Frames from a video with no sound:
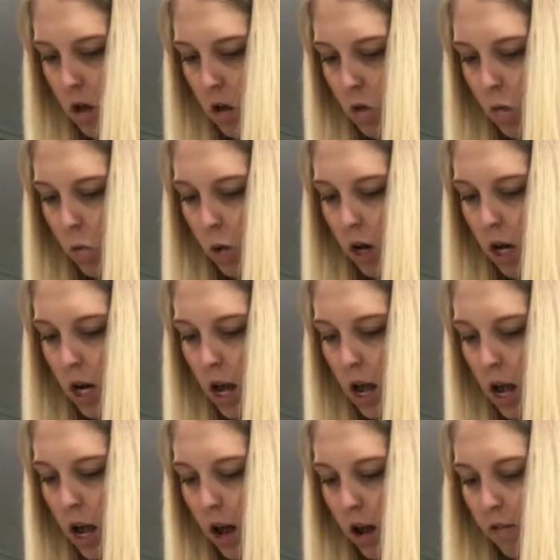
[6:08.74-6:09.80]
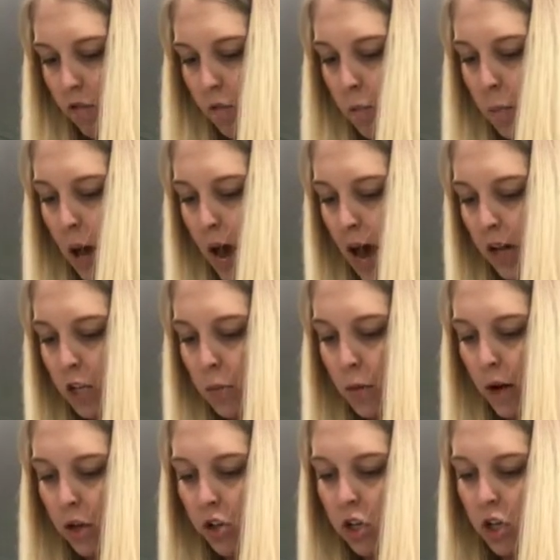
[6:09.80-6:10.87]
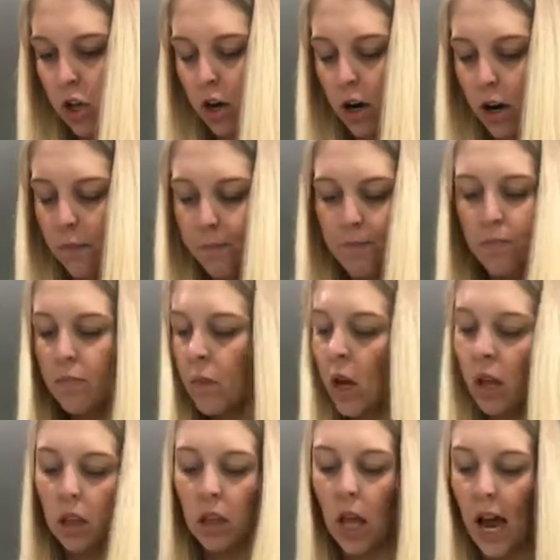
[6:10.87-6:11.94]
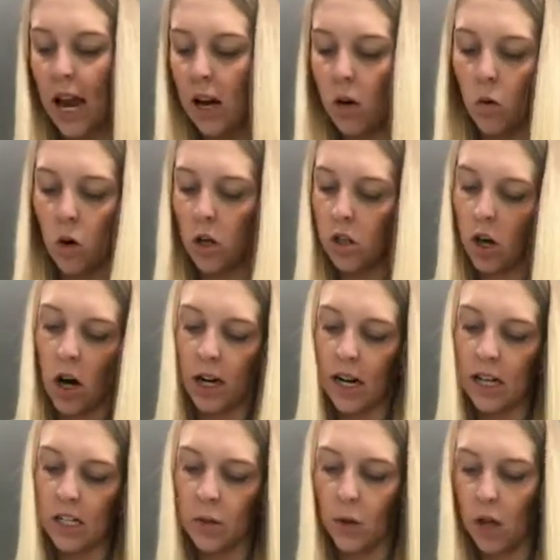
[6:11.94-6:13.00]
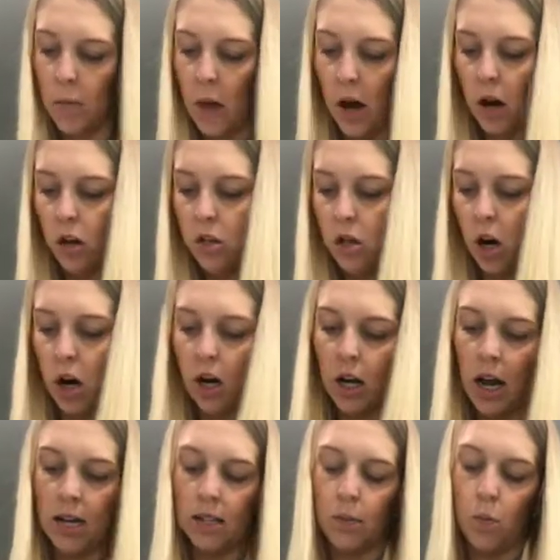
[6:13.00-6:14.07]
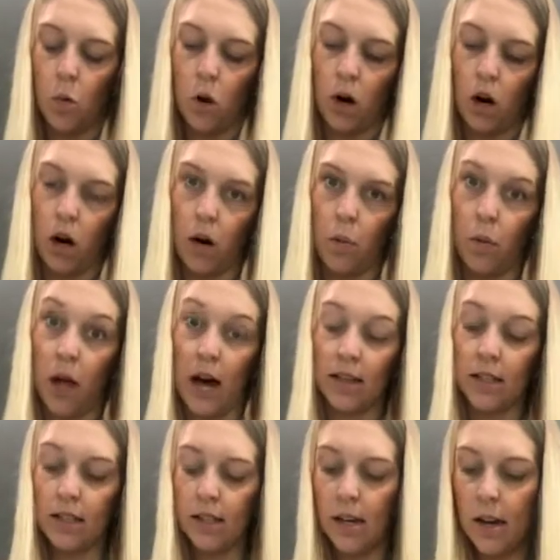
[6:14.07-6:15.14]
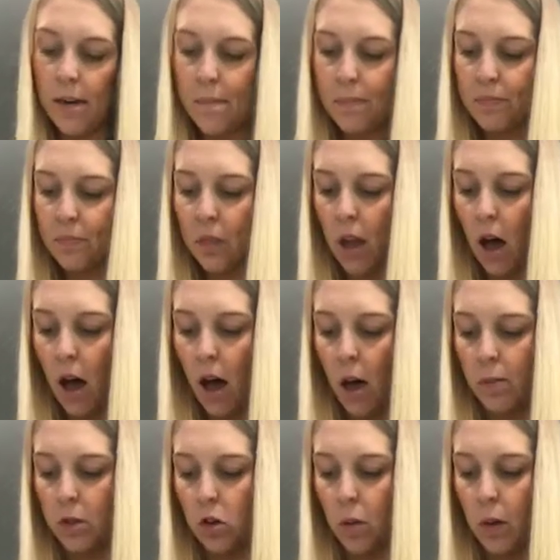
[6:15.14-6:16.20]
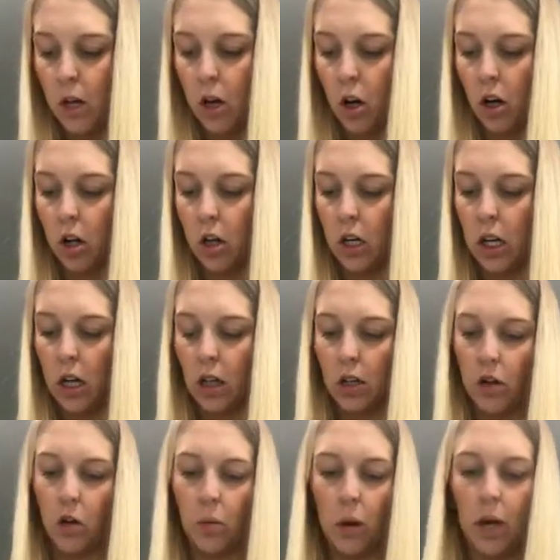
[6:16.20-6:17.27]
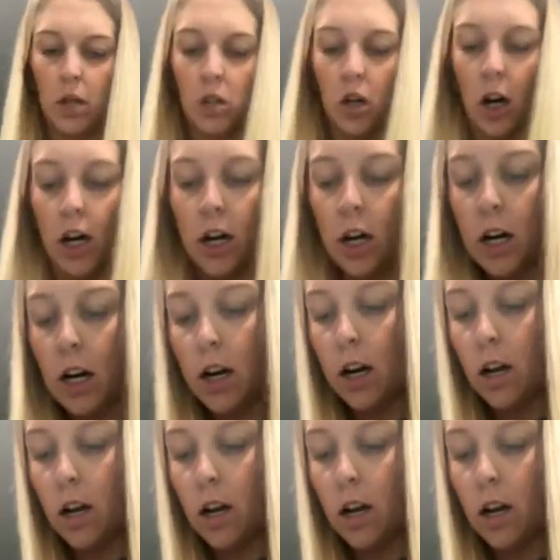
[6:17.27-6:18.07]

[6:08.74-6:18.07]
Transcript: 1.5 packed brown sugar, light or dark, it doesn't really matter. Dark has more molasses in it, so it'll make your cookie a little bit darker,